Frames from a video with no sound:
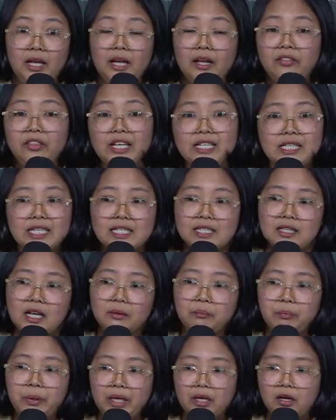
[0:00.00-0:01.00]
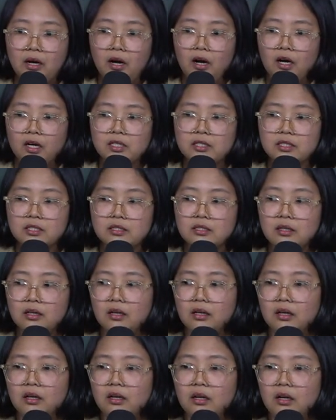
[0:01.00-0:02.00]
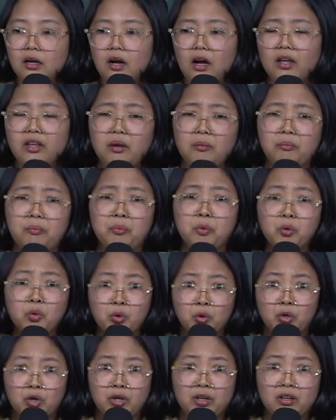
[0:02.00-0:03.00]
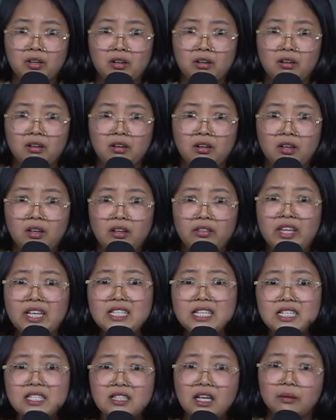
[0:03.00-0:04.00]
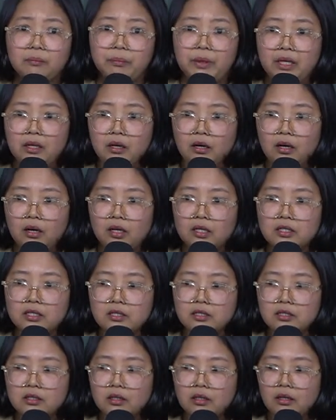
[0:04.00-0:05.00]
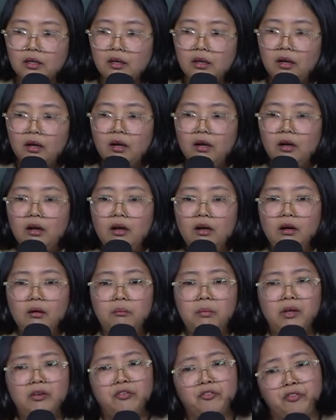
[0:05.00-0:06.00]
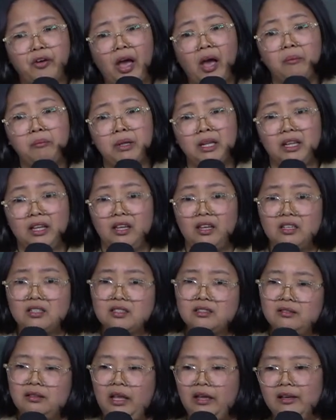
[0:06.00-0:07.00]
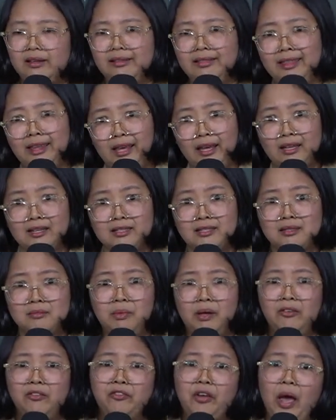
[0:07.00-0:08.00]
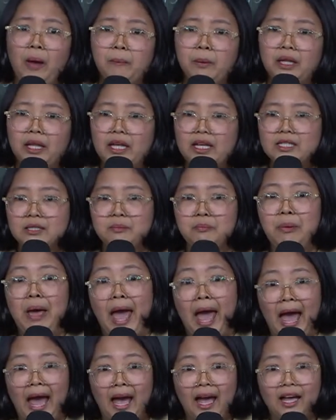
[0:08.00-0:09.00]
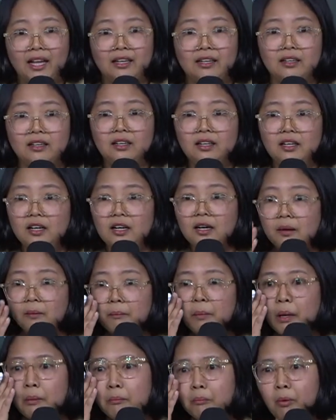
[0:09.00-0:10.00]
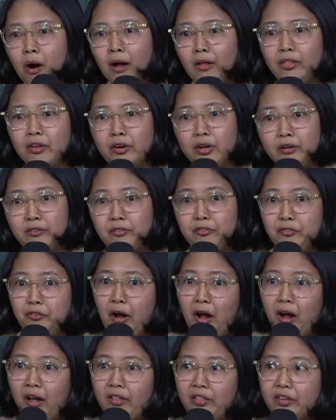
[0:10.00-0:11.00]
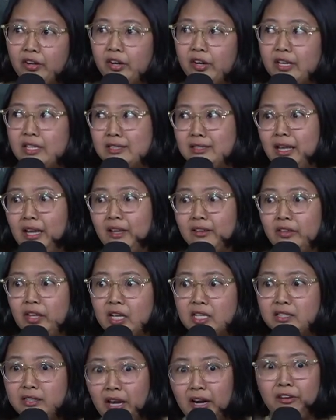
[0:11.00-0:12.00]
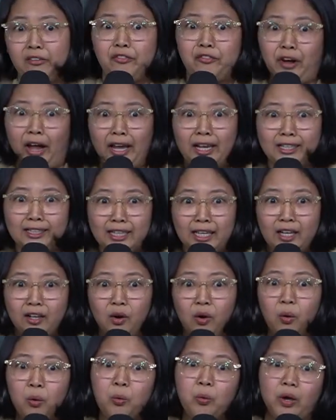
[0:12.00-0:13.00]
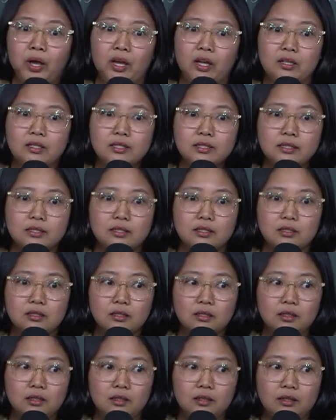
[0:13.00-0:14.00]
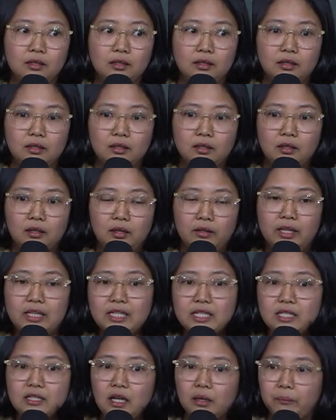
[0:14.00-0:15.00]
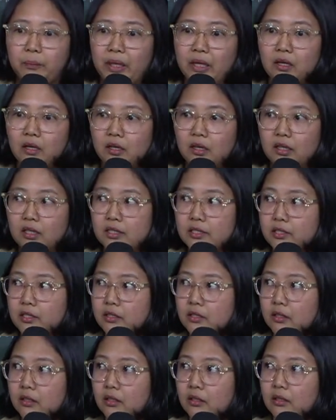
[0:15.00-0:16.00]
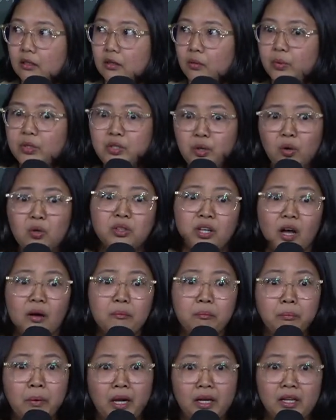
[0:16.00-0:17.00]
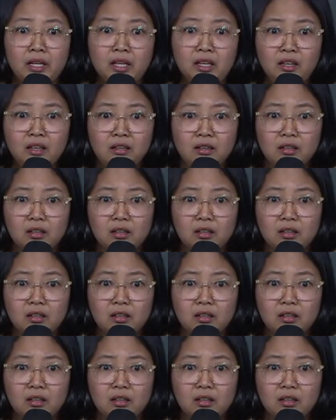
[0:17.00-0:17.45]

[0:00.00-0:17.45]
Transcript: This is not because I am poor. This is not because my family is like this, my family is bad, my mother and father is like this, they are fighting always. This is not because we don't have money.